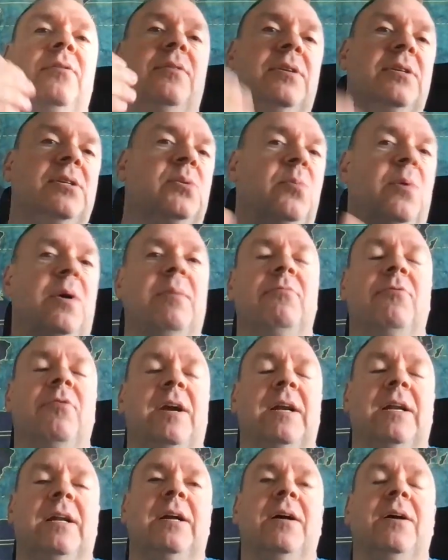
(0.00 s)
This is where I'm
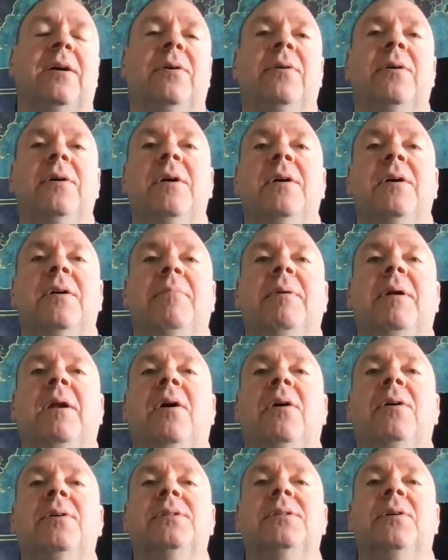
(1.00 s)
trying to go. But
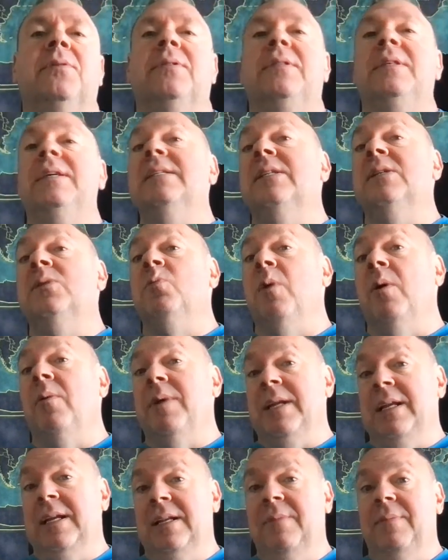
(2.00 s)
also, this is where
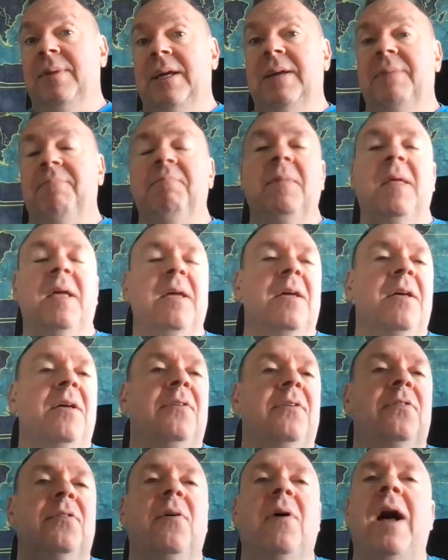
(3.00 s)
we need to be.
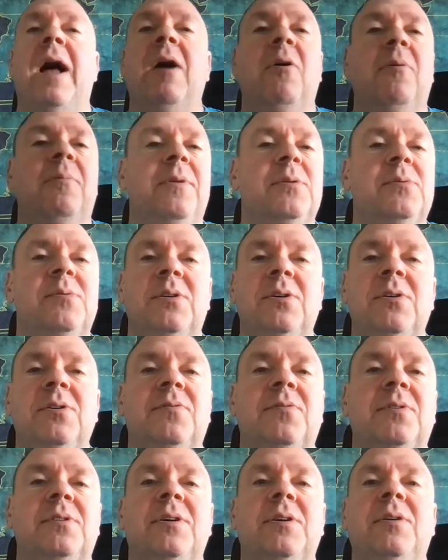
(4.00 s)
So I hope this was
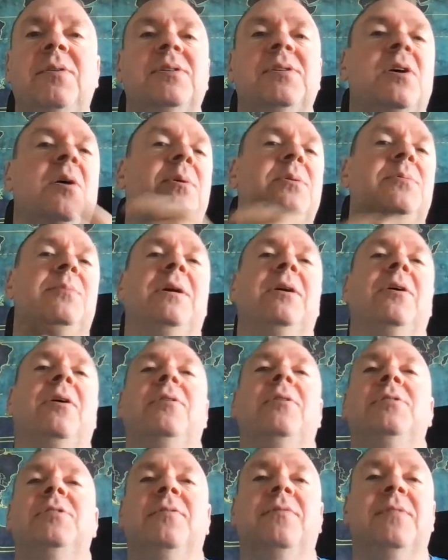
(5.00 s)
useful to you. As always, we
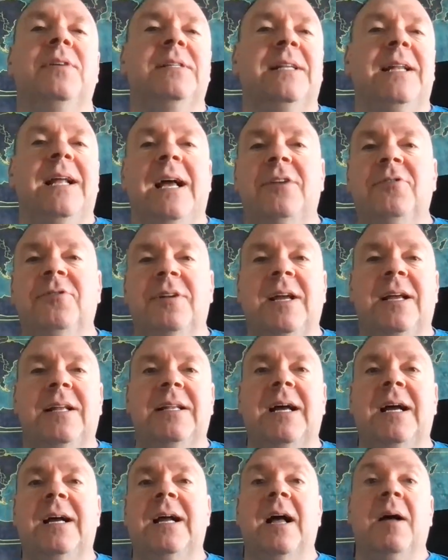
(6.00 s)
encourage you to visit
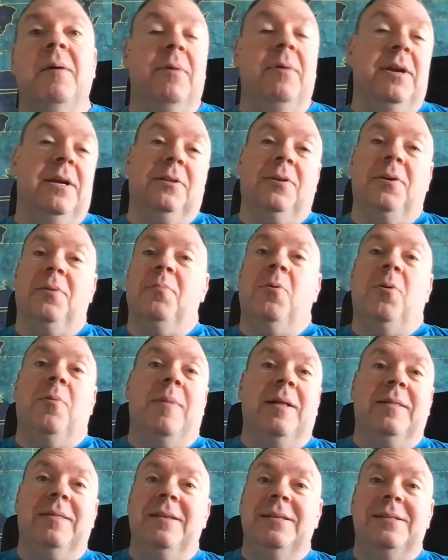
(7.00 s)
agiledad.com where you can learn more
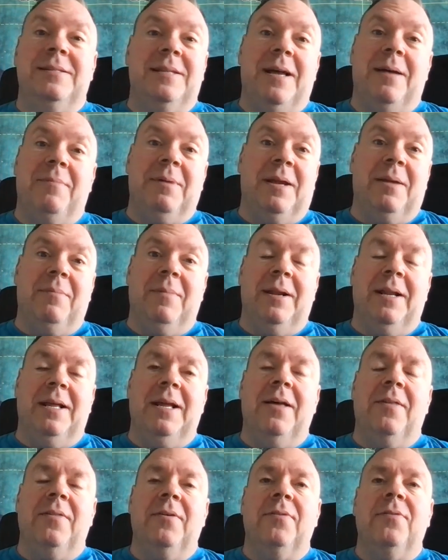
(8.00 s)
about this topic and
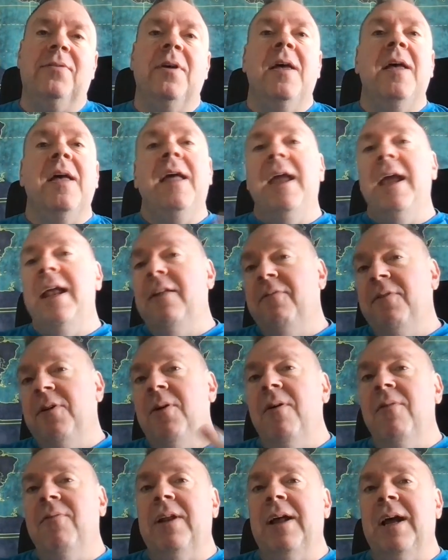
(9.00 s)
many others. And if
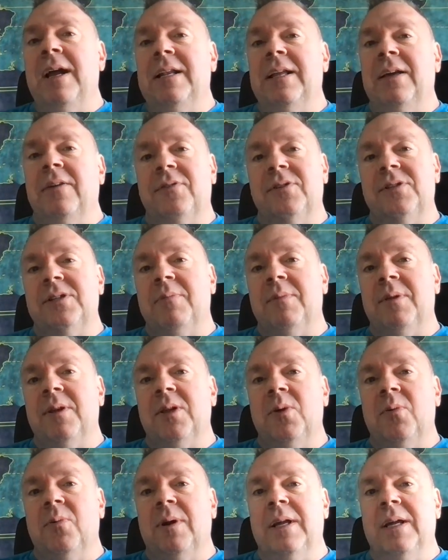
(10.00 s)
you have an idea for something
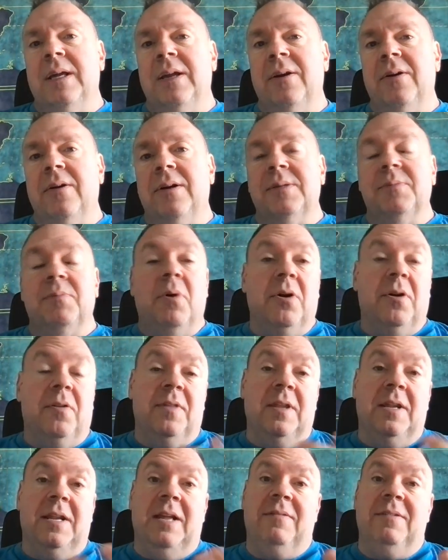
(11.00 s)
you want to hear as part
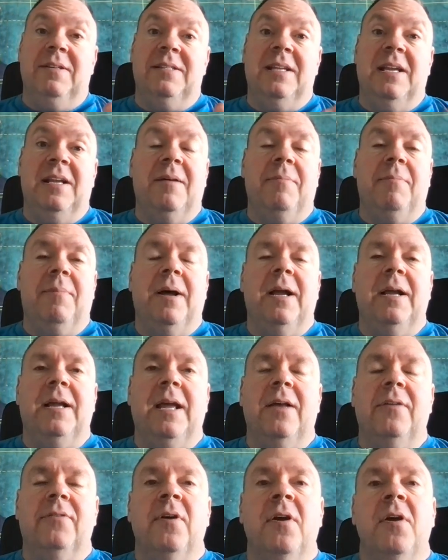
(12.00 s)
of the Daily Stand-Up
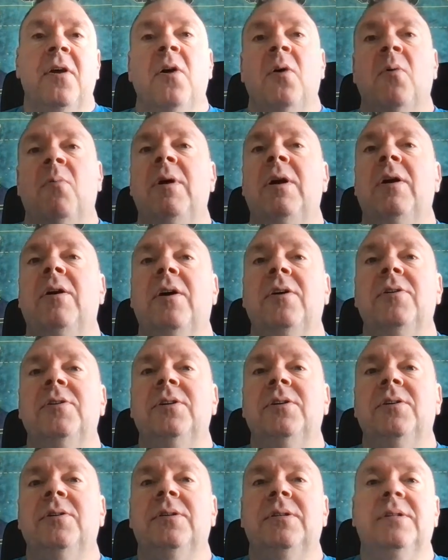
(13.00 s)
Podcast, we encourage
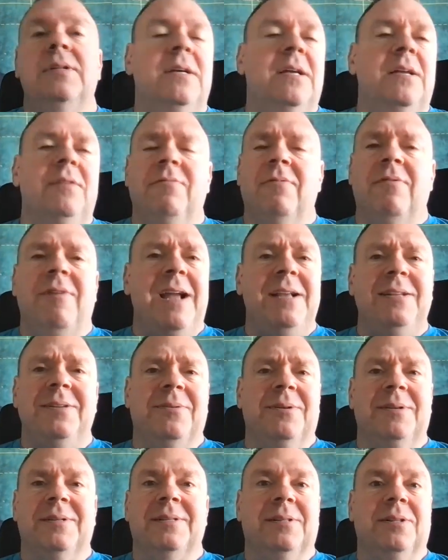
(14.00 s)
you to write
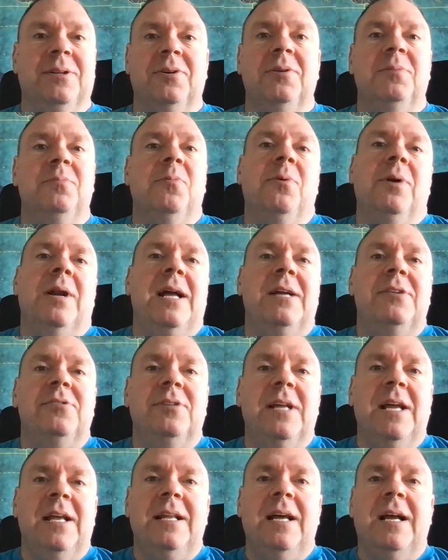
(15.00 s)
to us. Learn more at
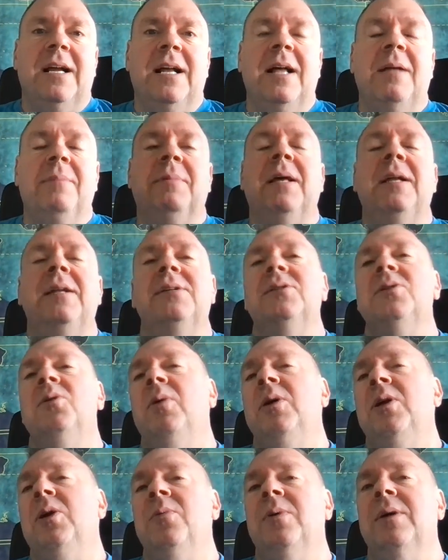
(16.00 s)
agiledad.com. Let us know
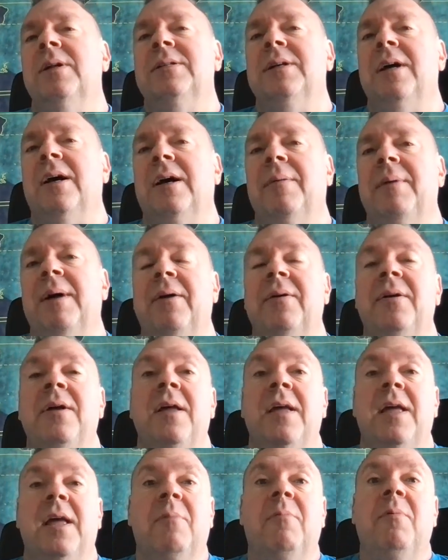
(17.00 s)
what you want to talk about,
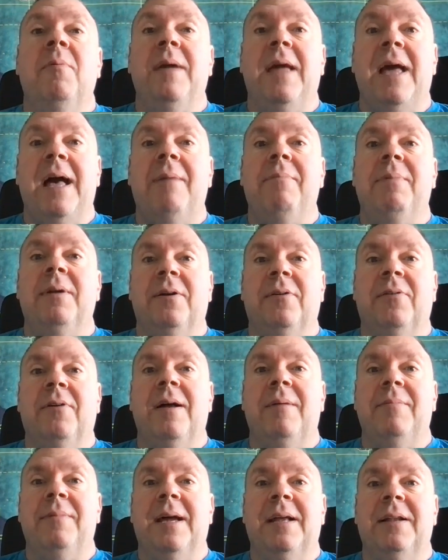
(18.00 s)
and we'll be happy to
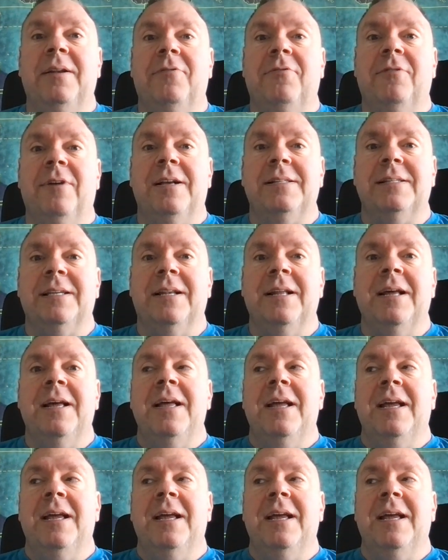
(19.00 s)
grab that and address it.